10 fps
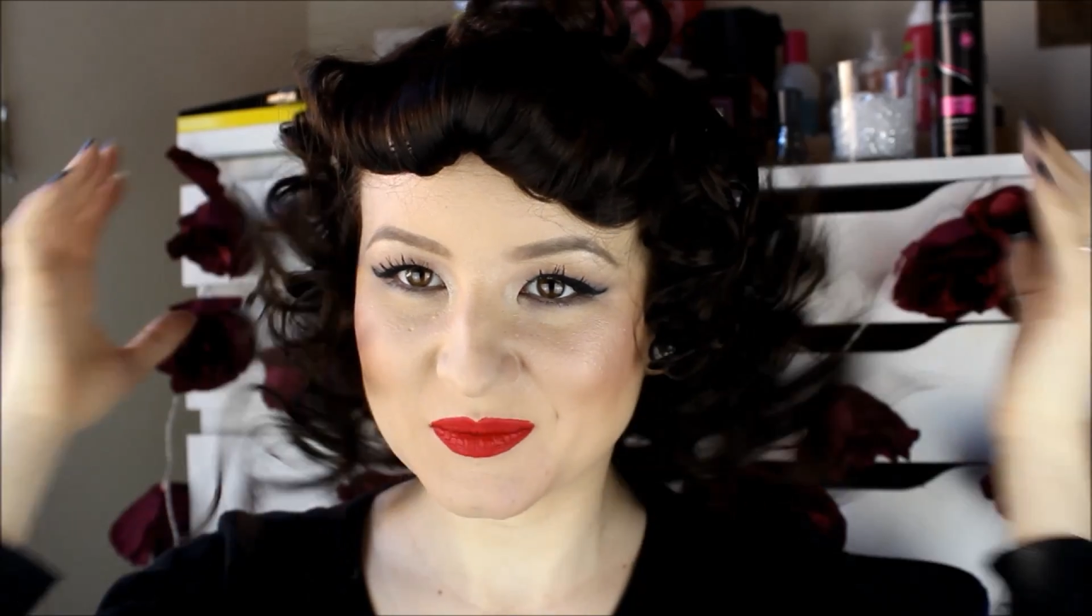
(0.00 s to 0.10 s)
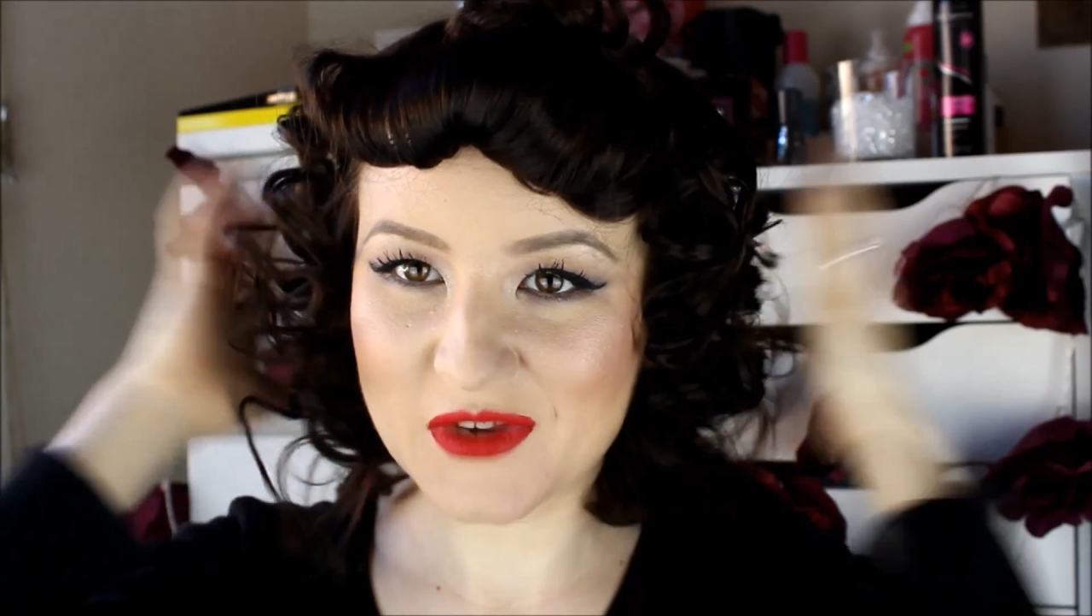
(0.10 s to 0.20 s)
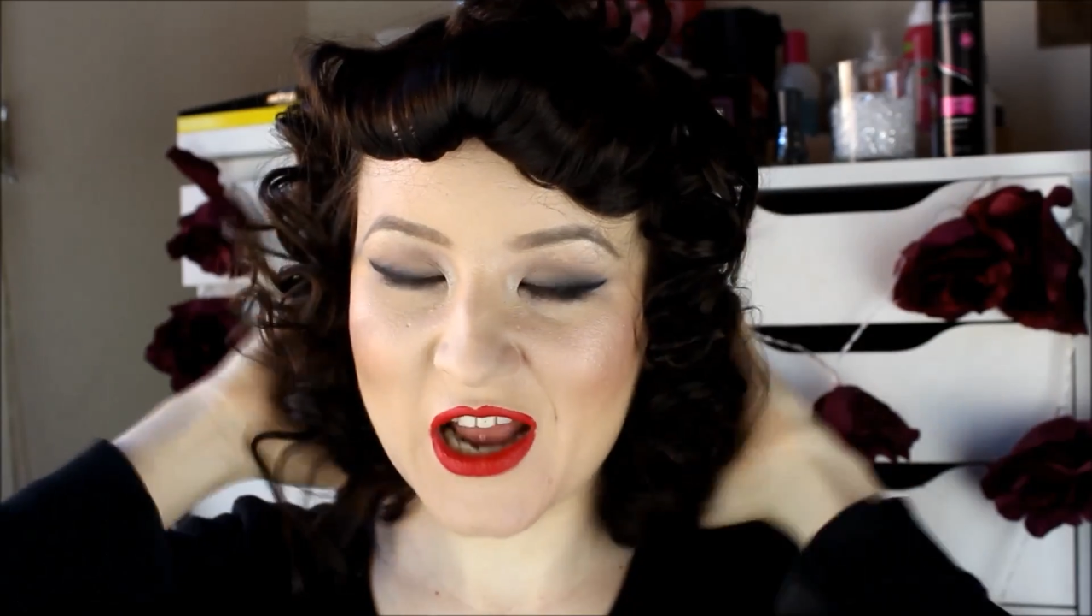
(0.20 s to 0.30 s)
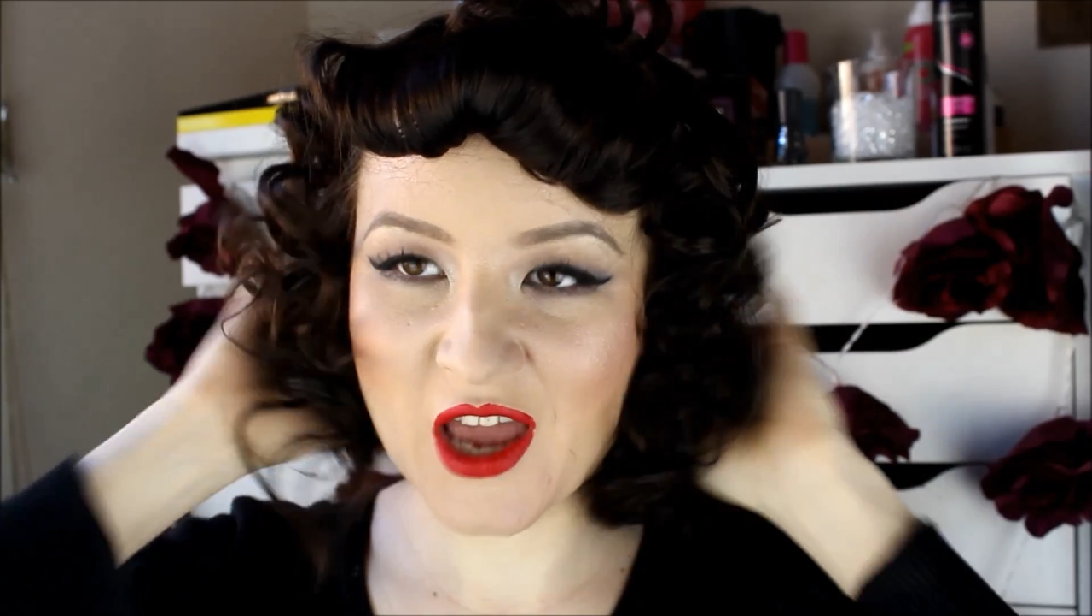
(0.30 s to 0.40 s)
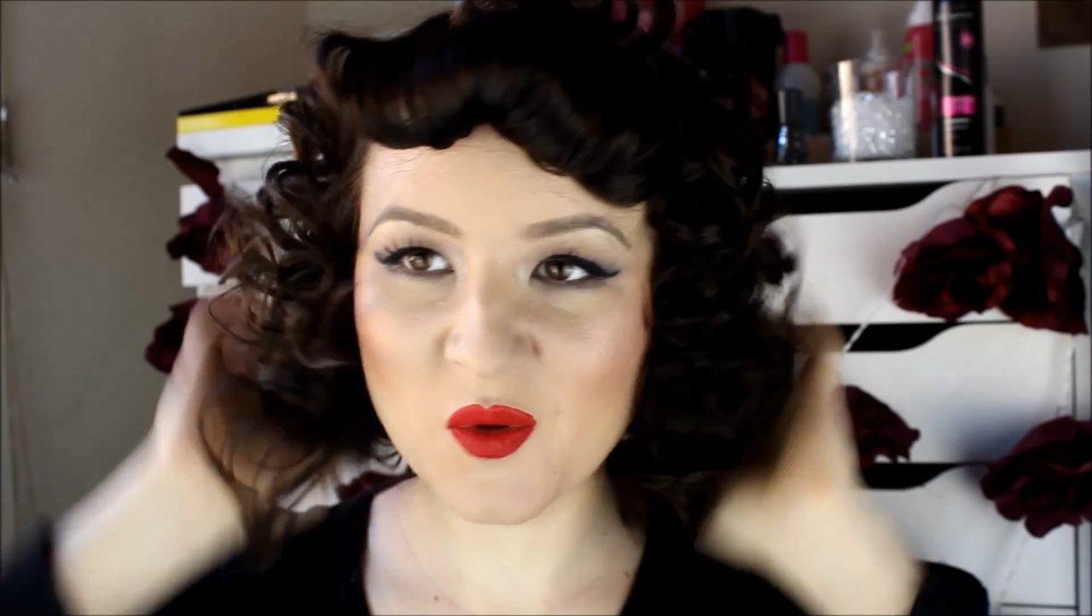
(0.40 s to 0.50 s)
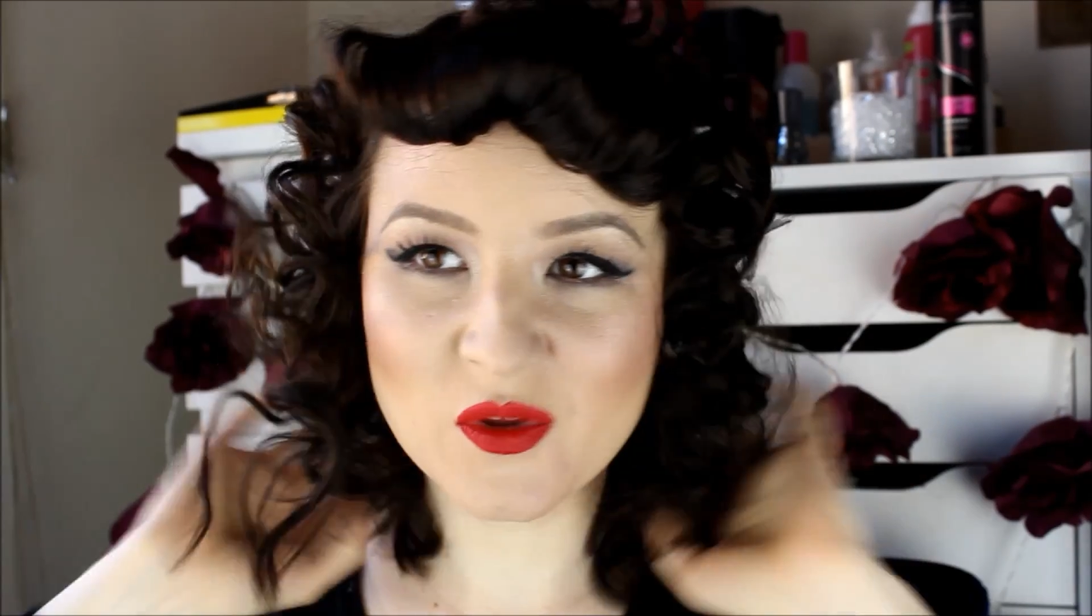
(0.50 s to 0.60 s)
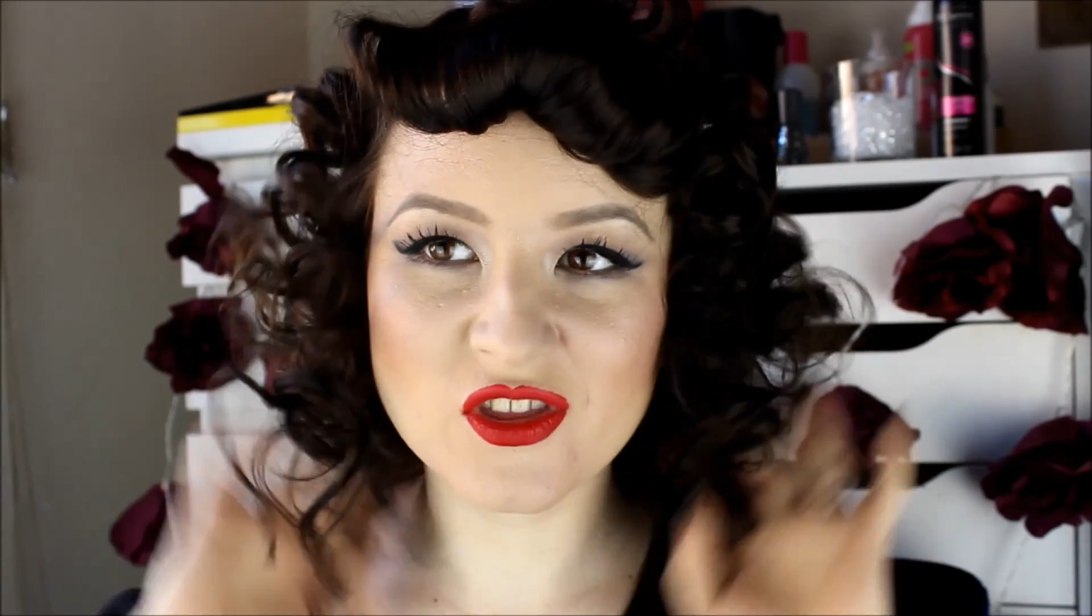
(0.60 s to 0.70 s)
playing with